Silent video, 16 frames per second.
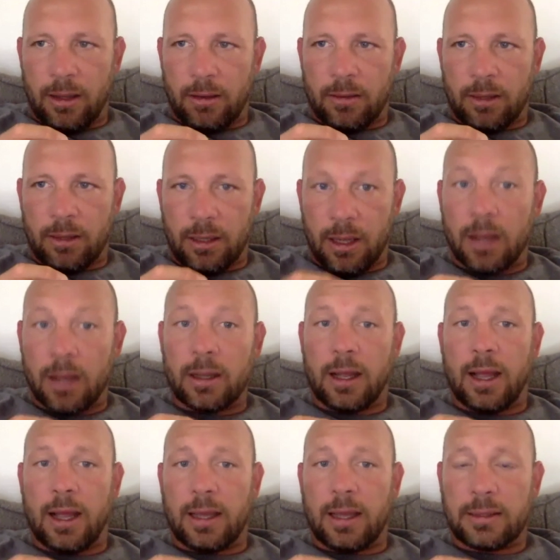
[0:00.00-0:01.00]
the young
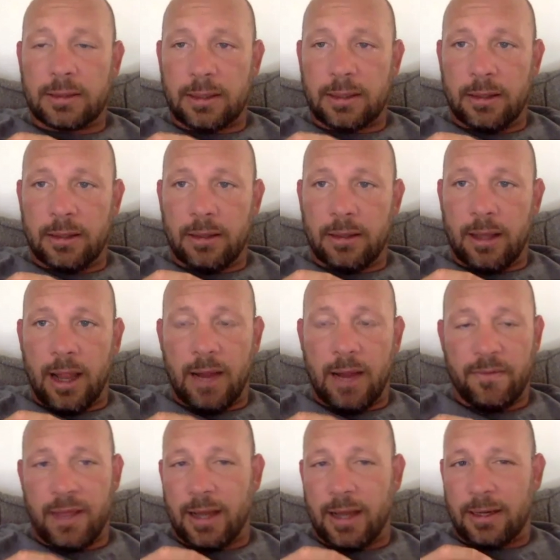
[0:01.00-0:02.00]
guys
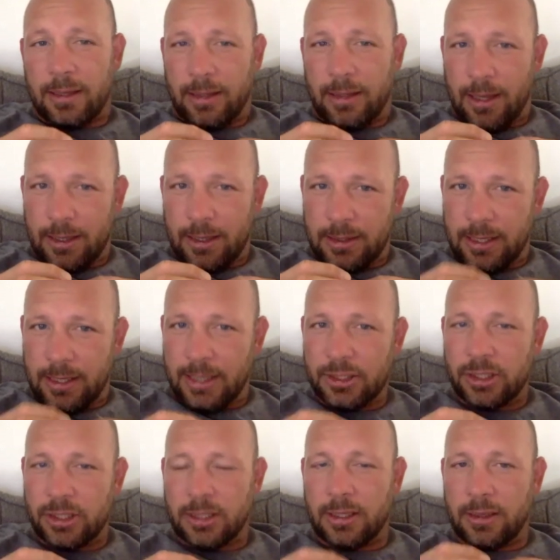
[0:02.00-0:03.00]
have that
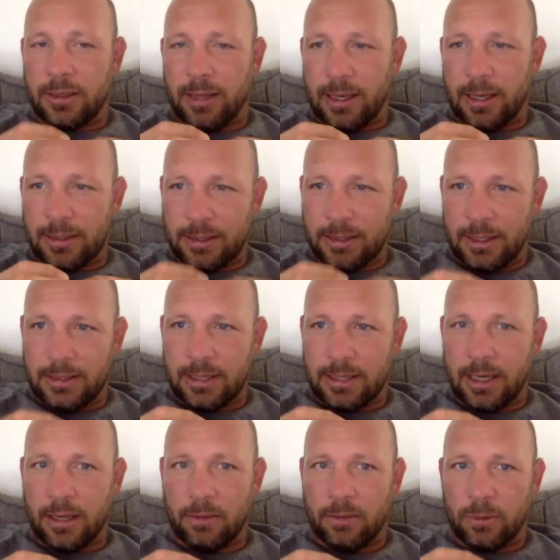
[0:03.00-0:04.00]
attention and that
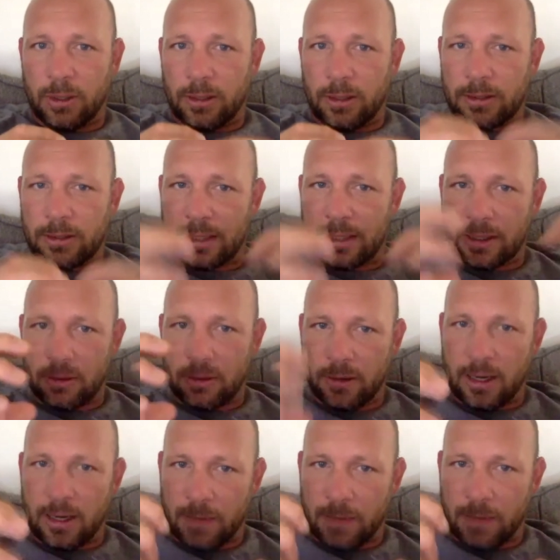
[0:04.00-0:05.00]
detail where it's like, all
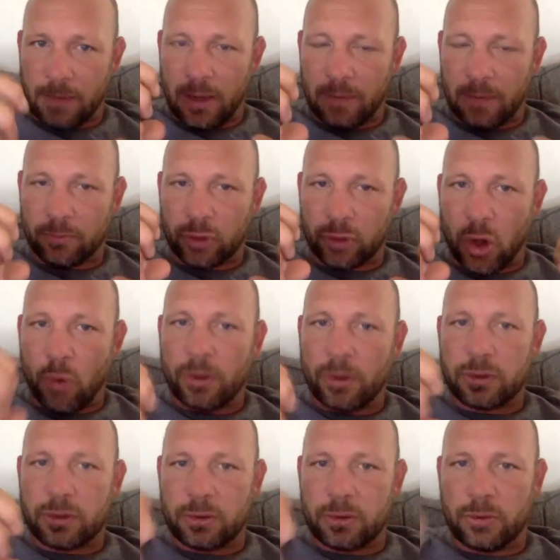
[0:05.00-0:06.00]
right, I'm
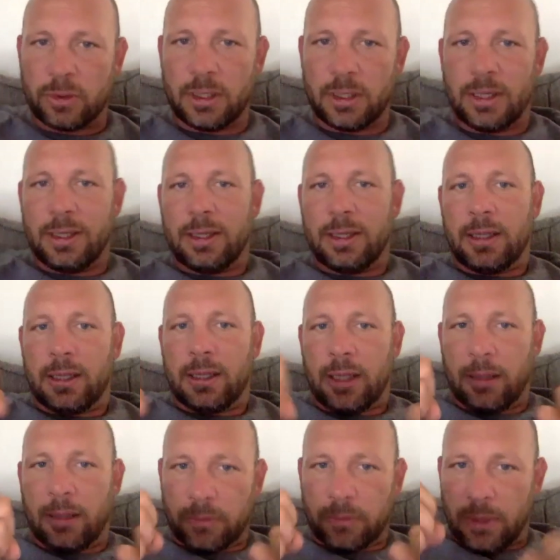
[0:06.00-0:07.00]
going to
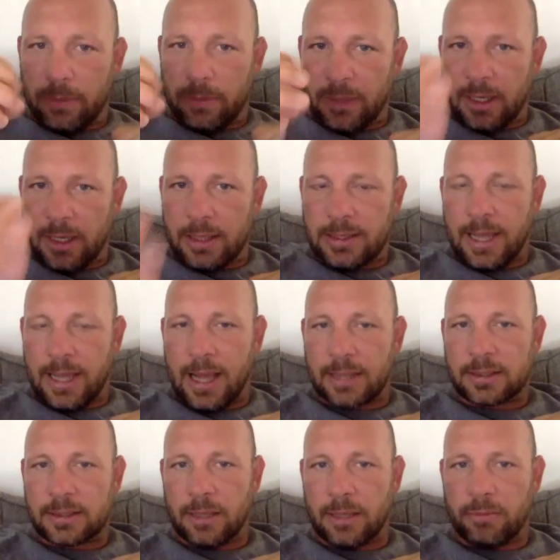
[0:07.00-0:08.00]

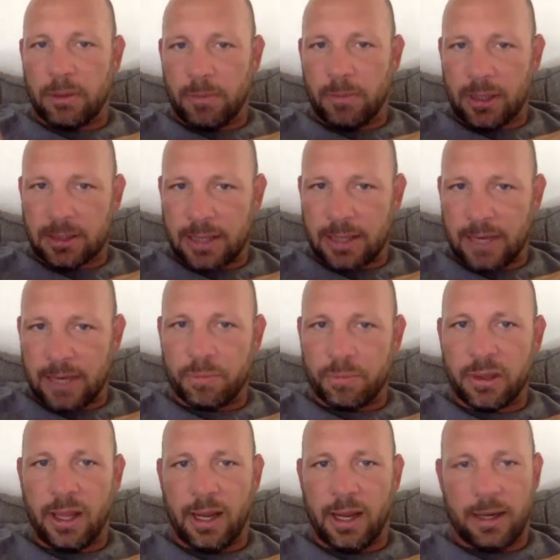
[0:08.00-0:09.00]
attack something because I have a
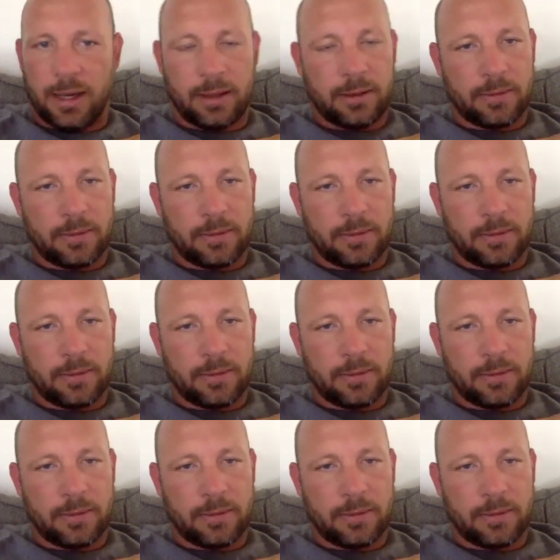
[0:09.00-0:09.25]
plan.